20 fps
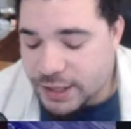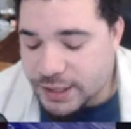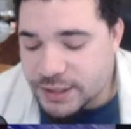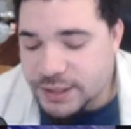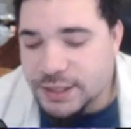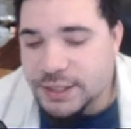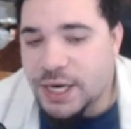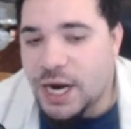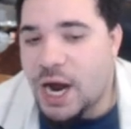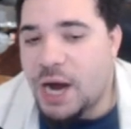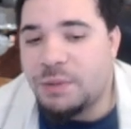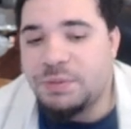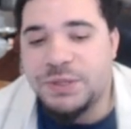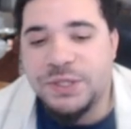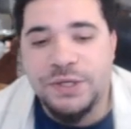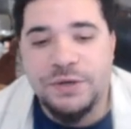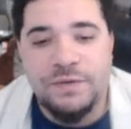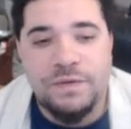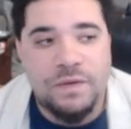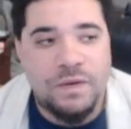this is an
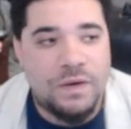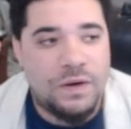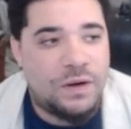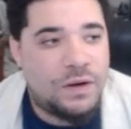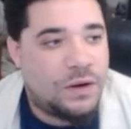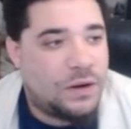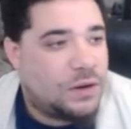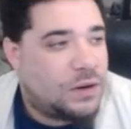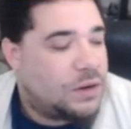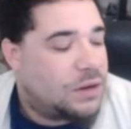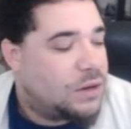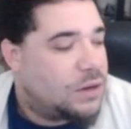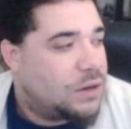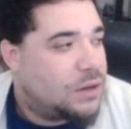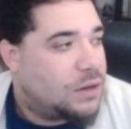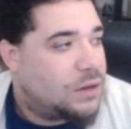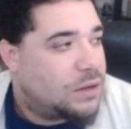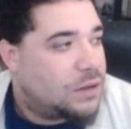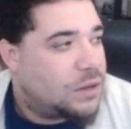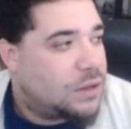option for
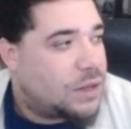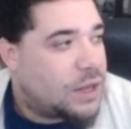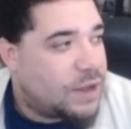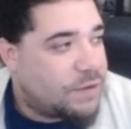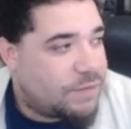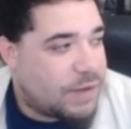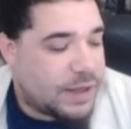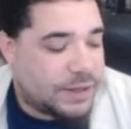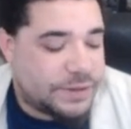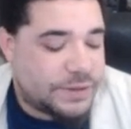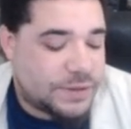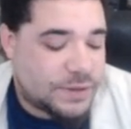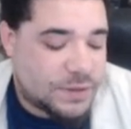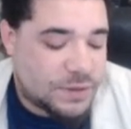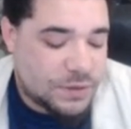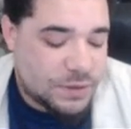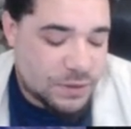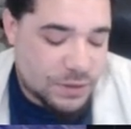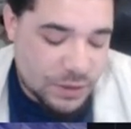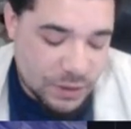events
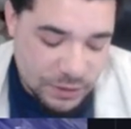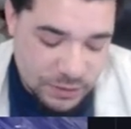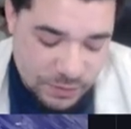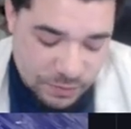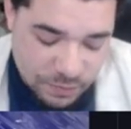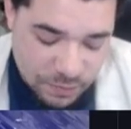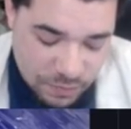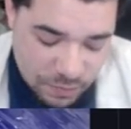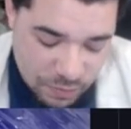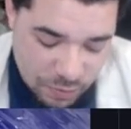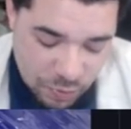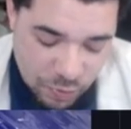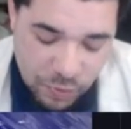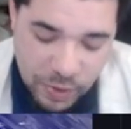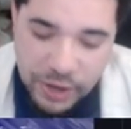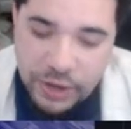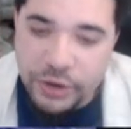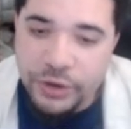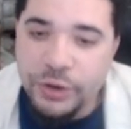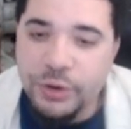because
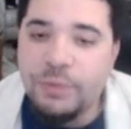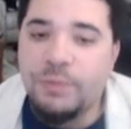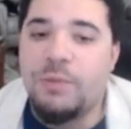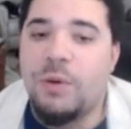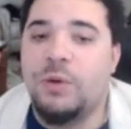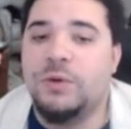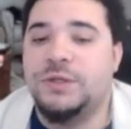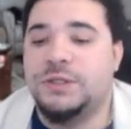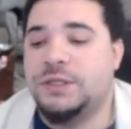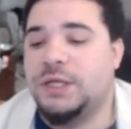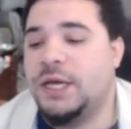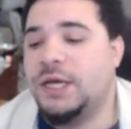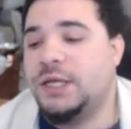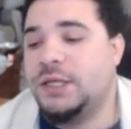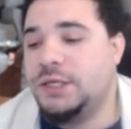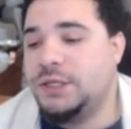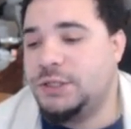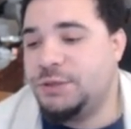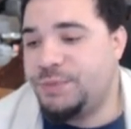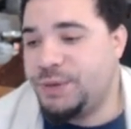when are you most
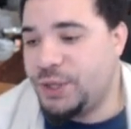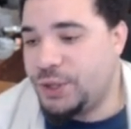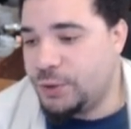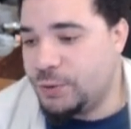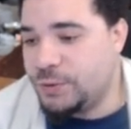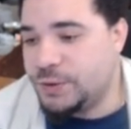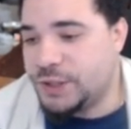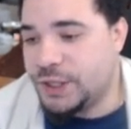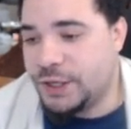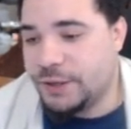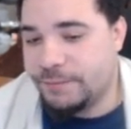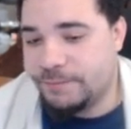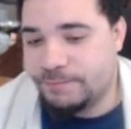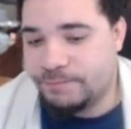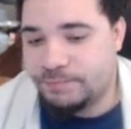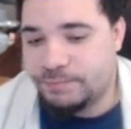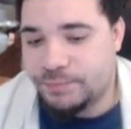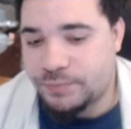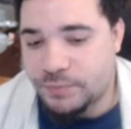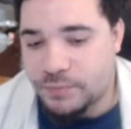likely to be using
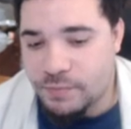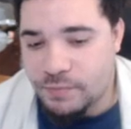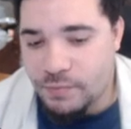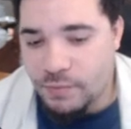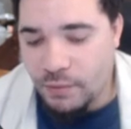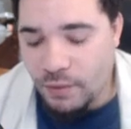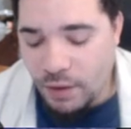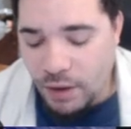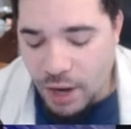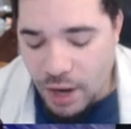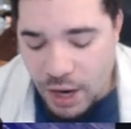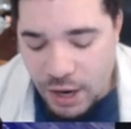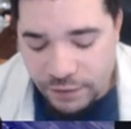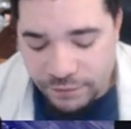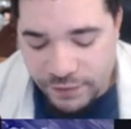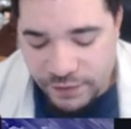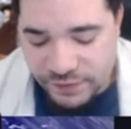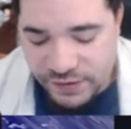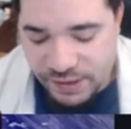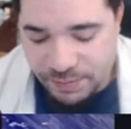a
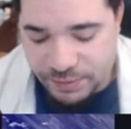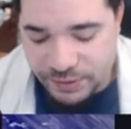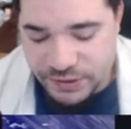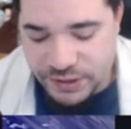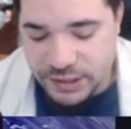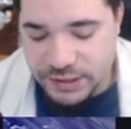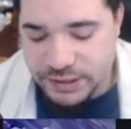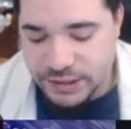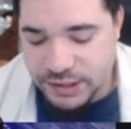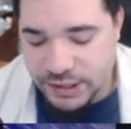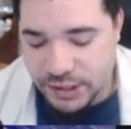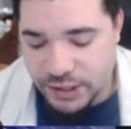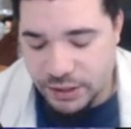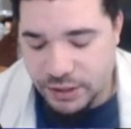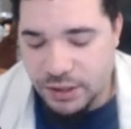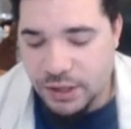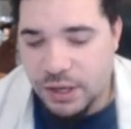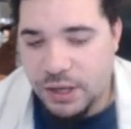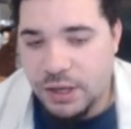50% CE?